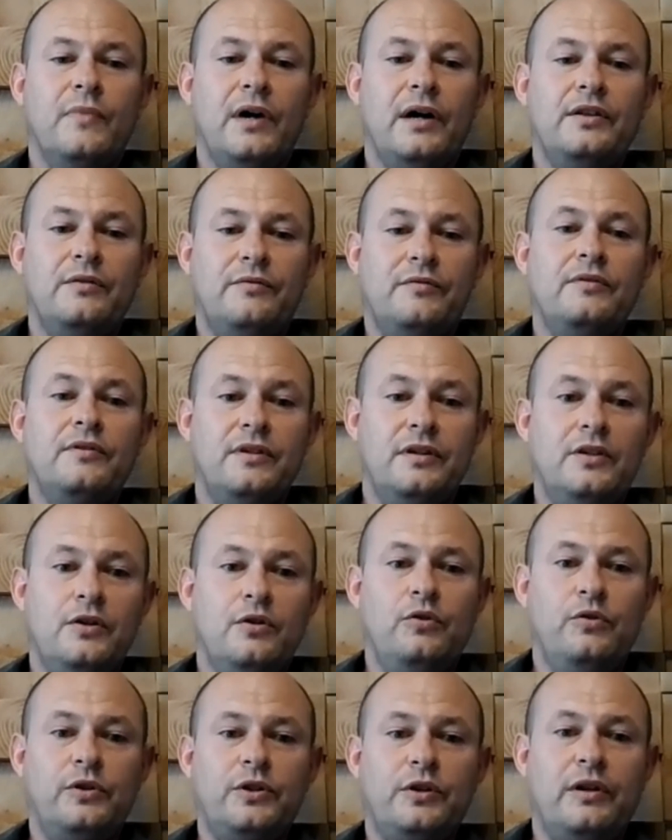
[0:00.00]
And
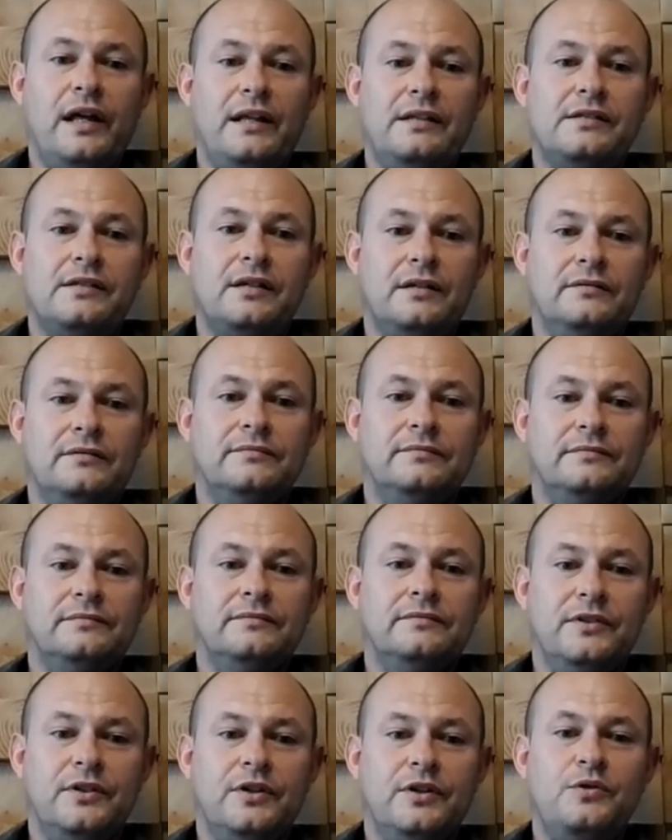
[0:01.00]
you'll answer,
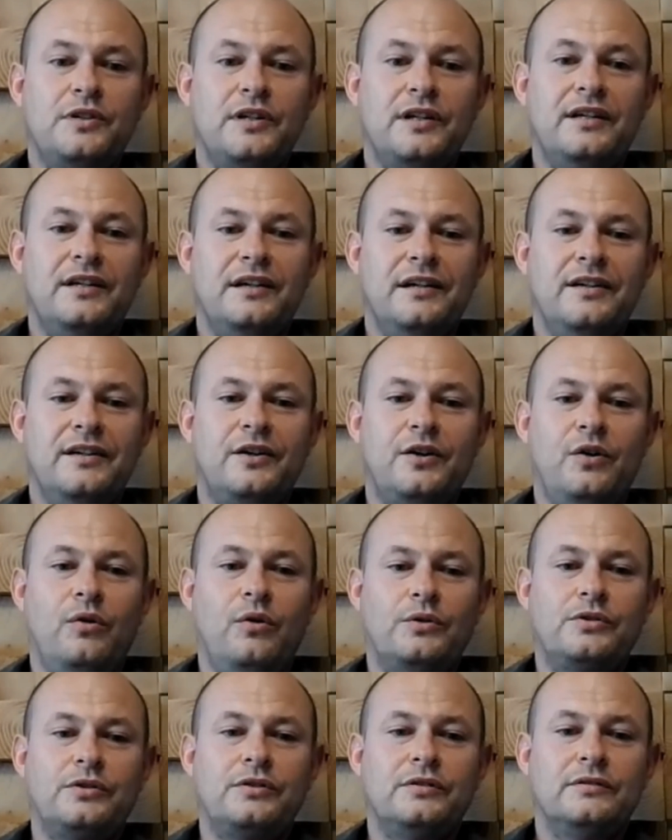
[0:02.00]
usually in a
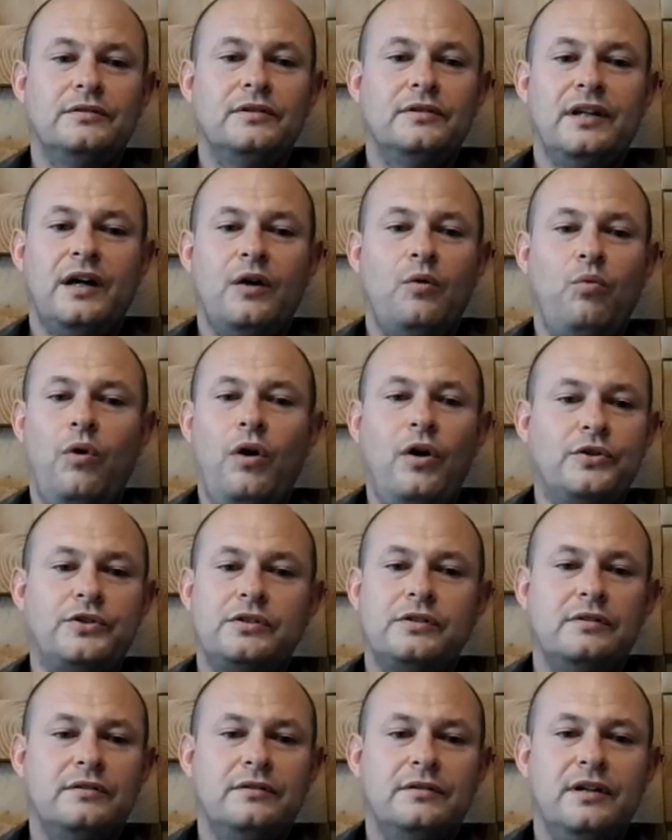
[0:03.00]
court. Now,
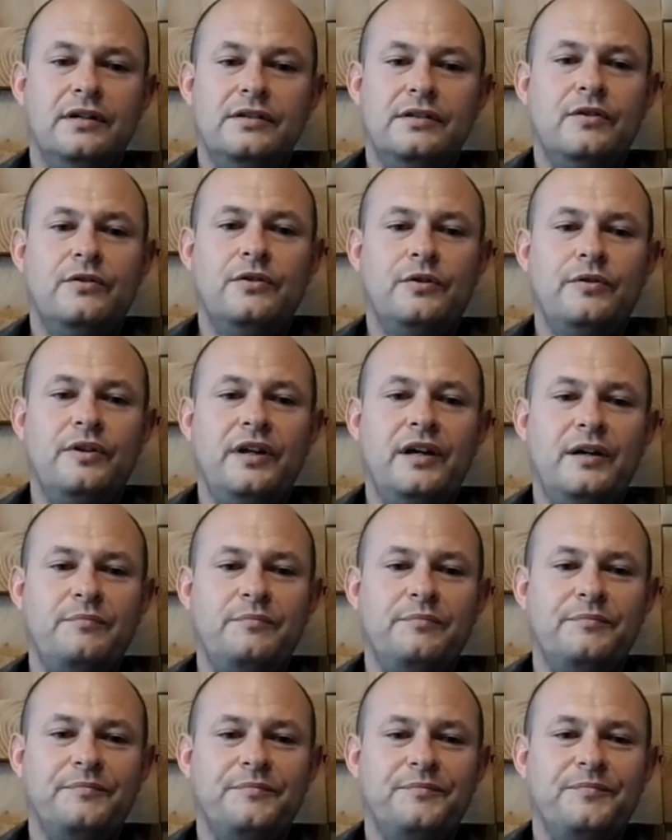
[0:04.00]
what is not your name?